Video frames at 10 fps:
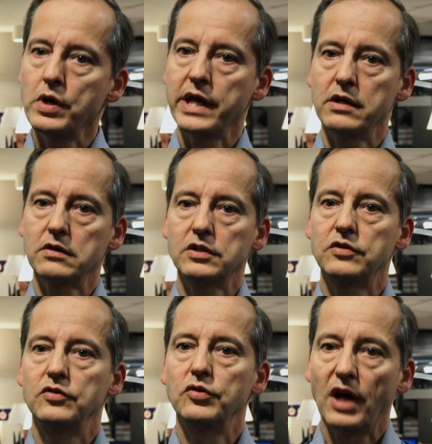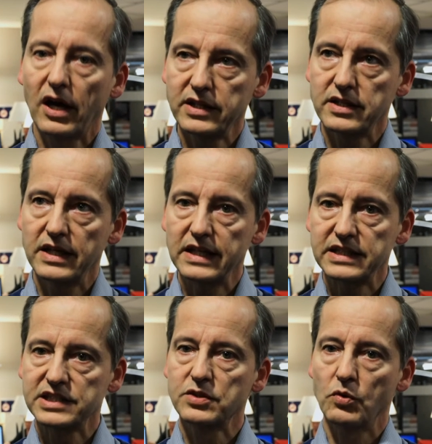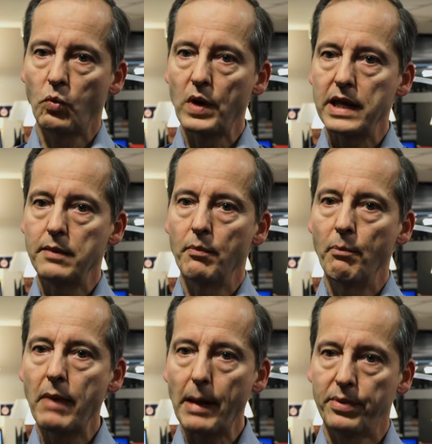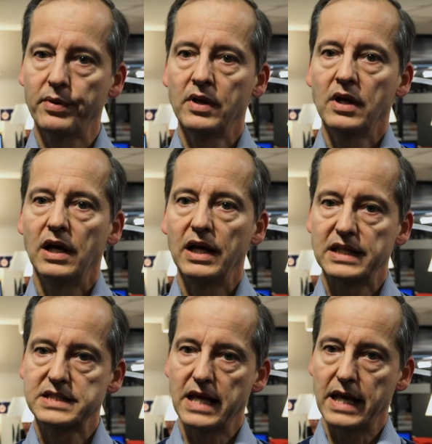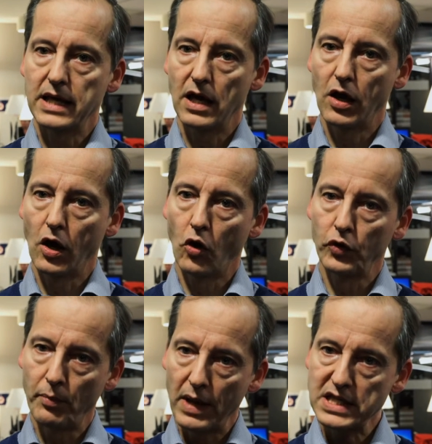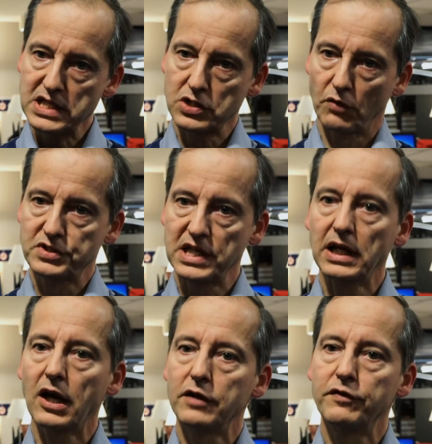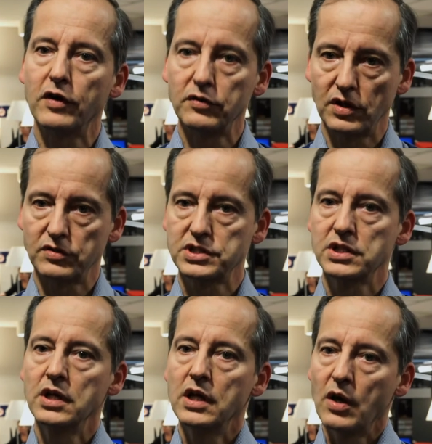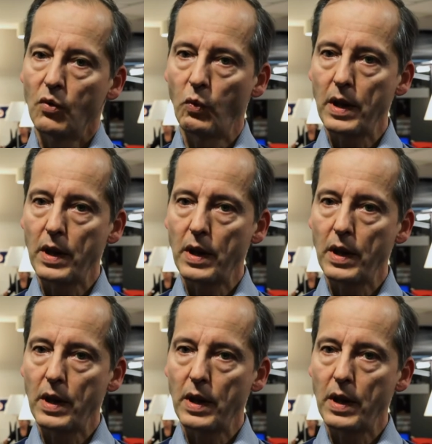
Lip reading: here tonight is we map, let's say, on the basis of satellite photos, we